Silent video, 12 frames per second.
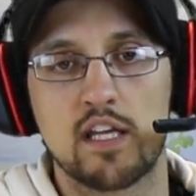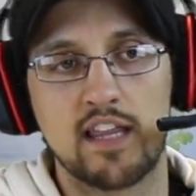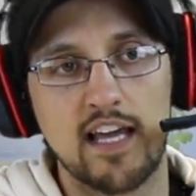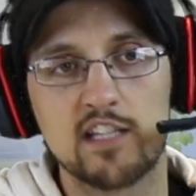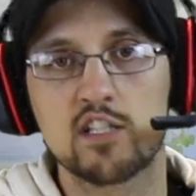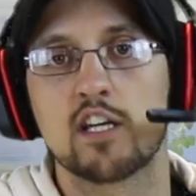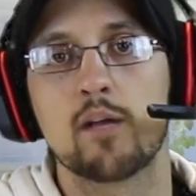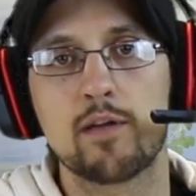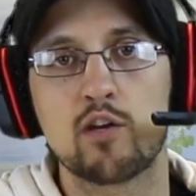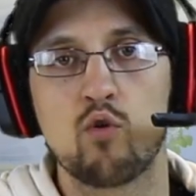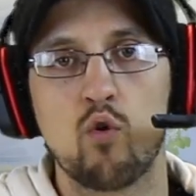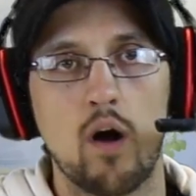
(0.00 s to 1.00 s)
I think it's going to
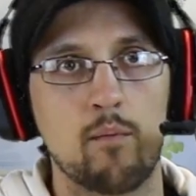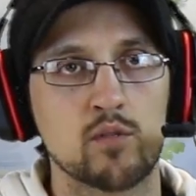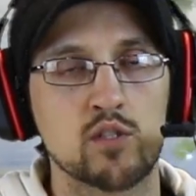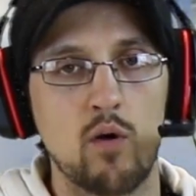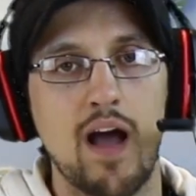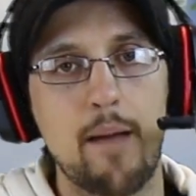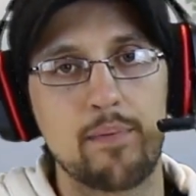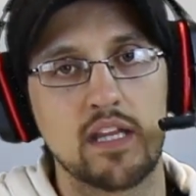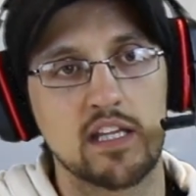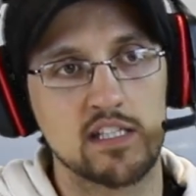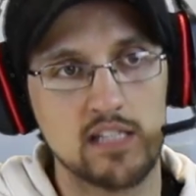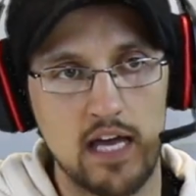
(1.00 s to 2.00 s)
be cool. I'm so happy
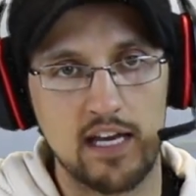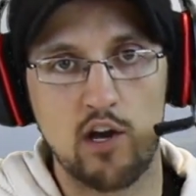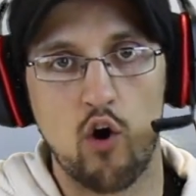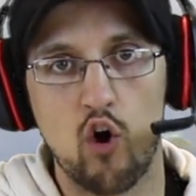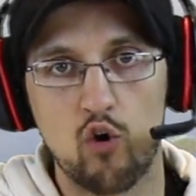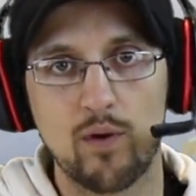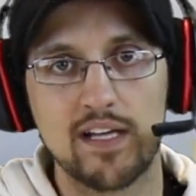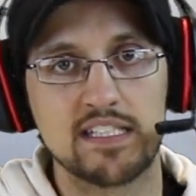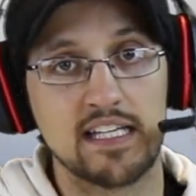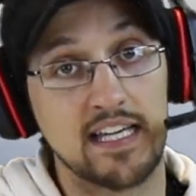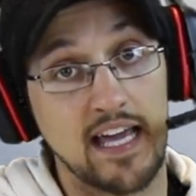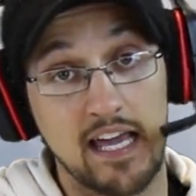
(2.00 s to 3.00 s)
that it's not an
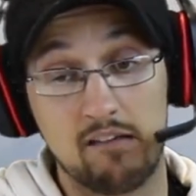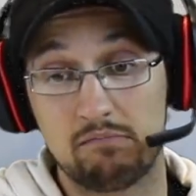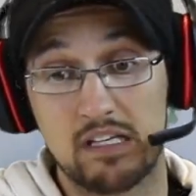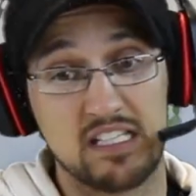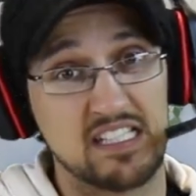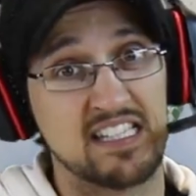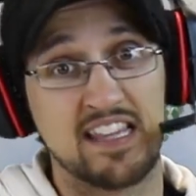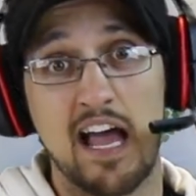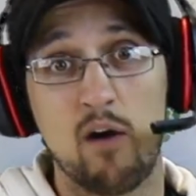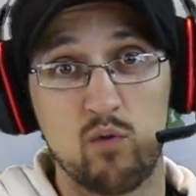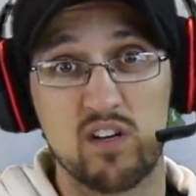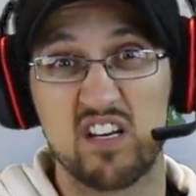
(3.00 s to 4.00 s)
all-racing game because
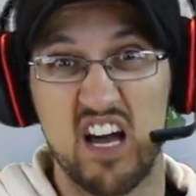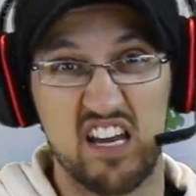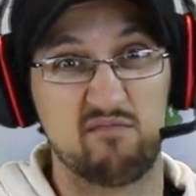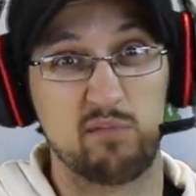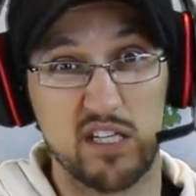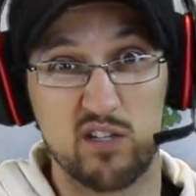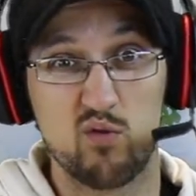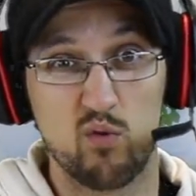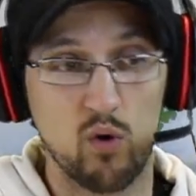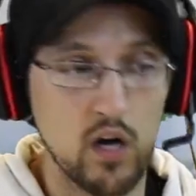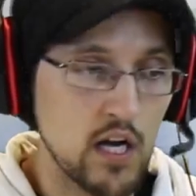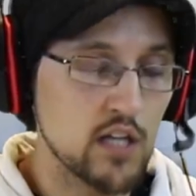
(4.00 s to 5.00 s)
that would not have been
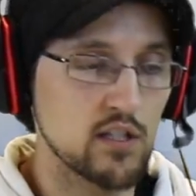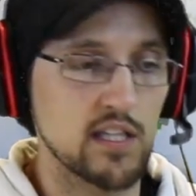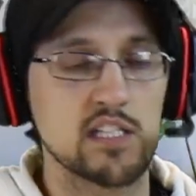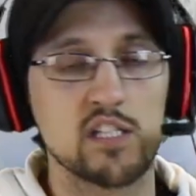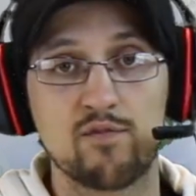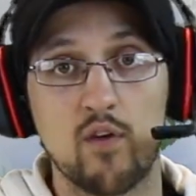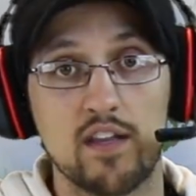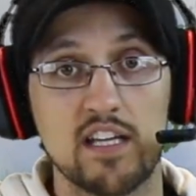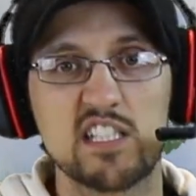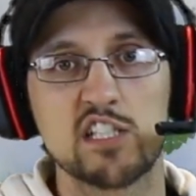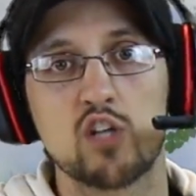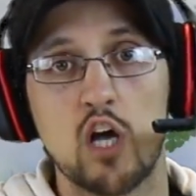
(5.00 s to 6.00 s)
cool. So this is fun.
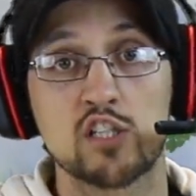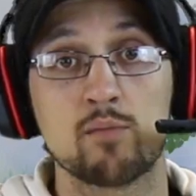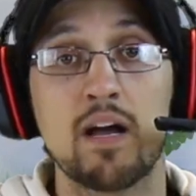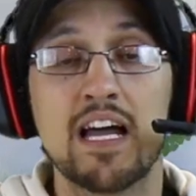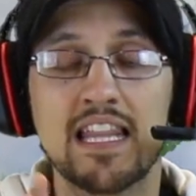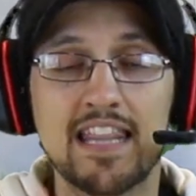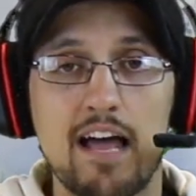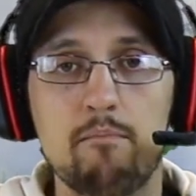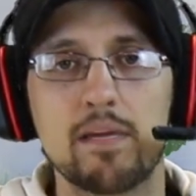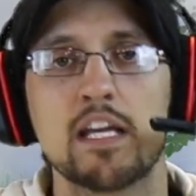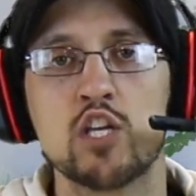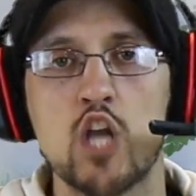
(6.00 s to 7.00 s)
This is awesome.
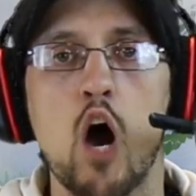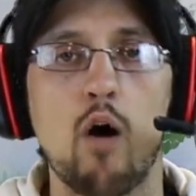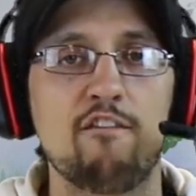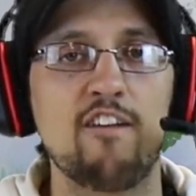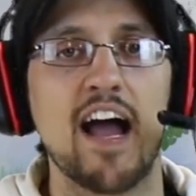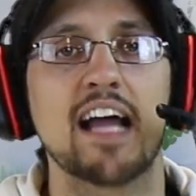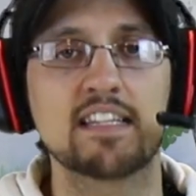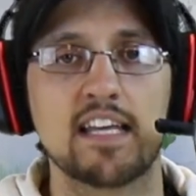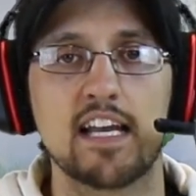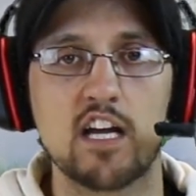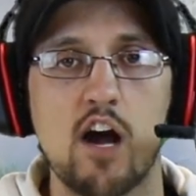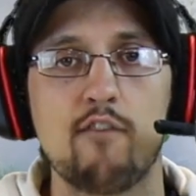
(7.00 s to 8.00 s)
Let me know if I
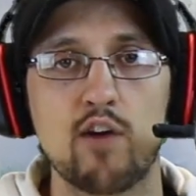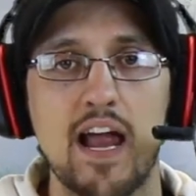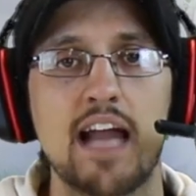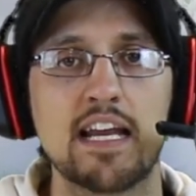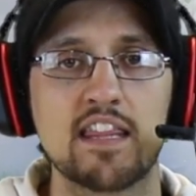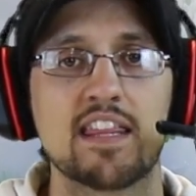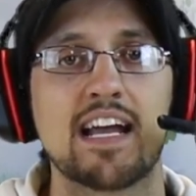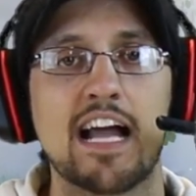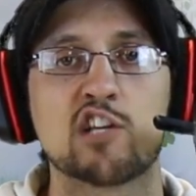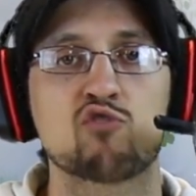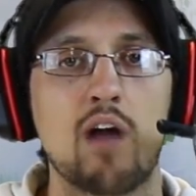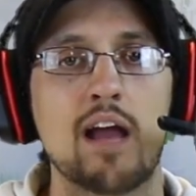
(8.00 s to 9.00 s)
didn't cover anything.
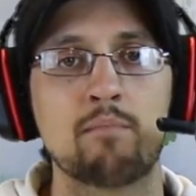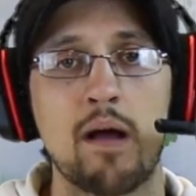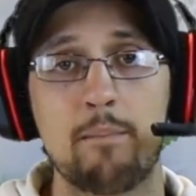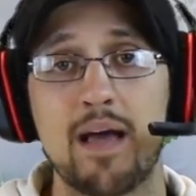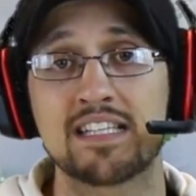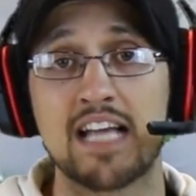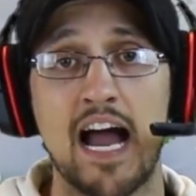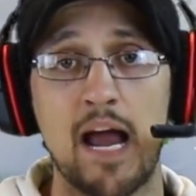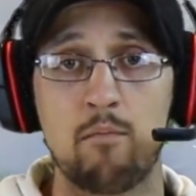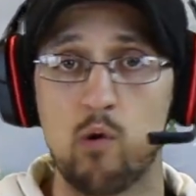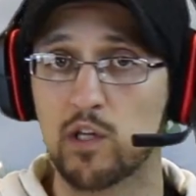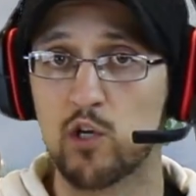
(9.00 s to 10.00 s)
I tried my best. I
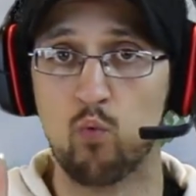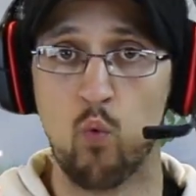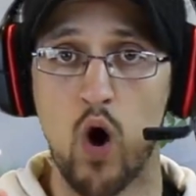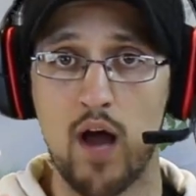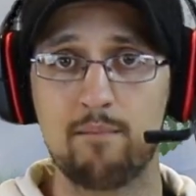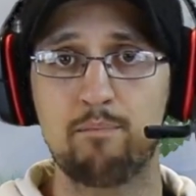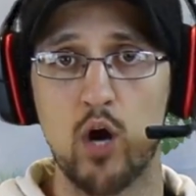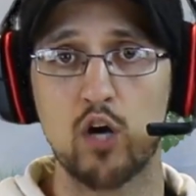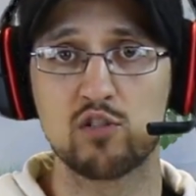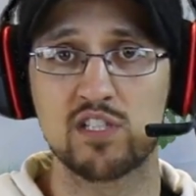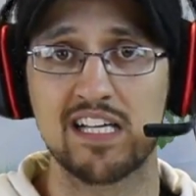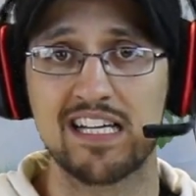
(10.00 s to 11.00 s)
am only one
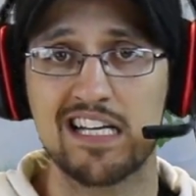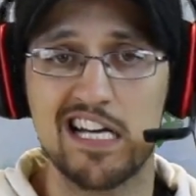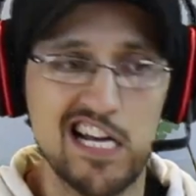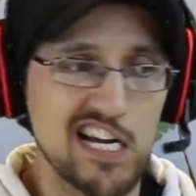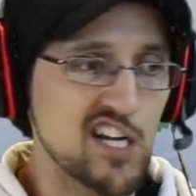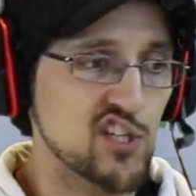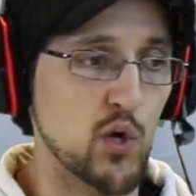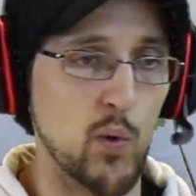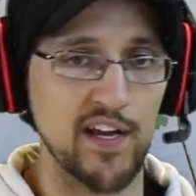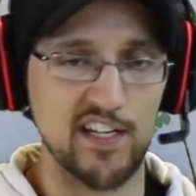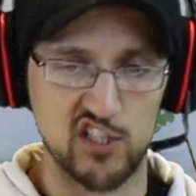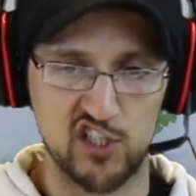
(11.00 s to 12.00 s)
person
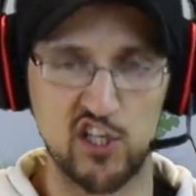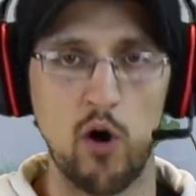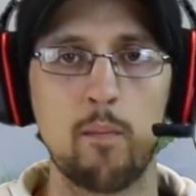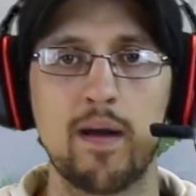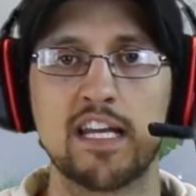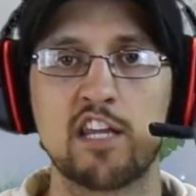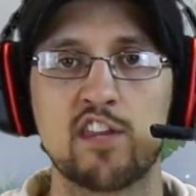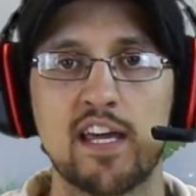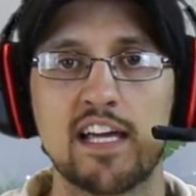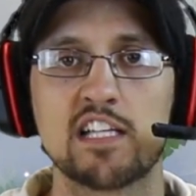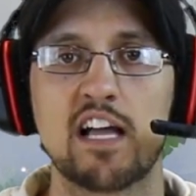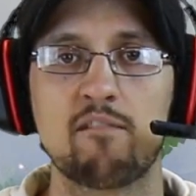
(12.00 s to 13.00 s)
doing so many
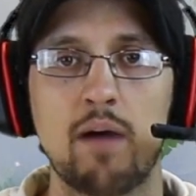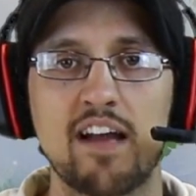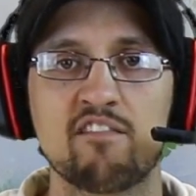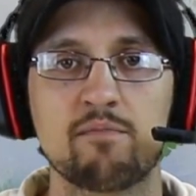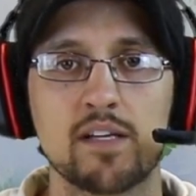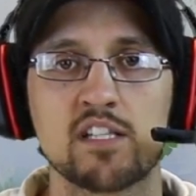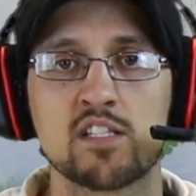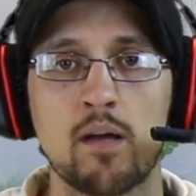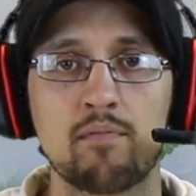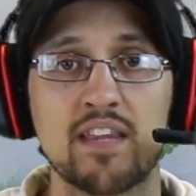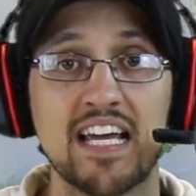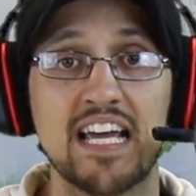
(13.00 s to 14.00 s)
things. I might have missed
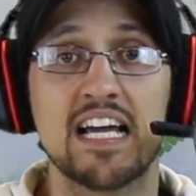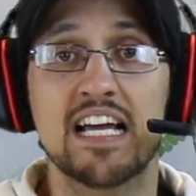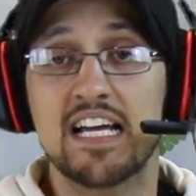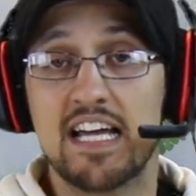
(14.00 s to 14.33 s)
something.